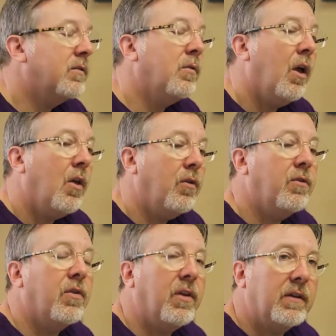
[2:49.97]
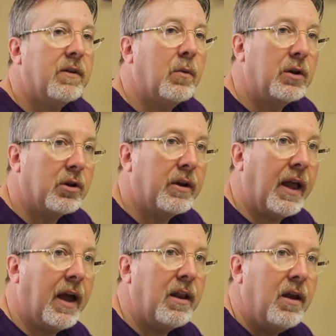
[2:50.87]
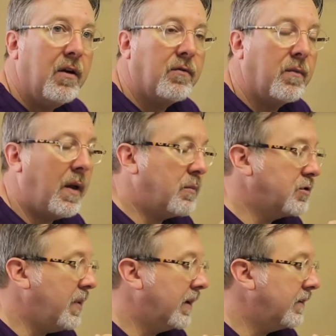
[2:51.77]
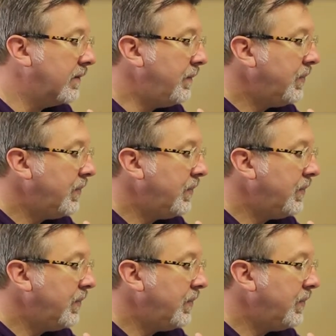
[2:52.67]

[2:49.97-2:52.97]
So this is the things that we look at from that perspective.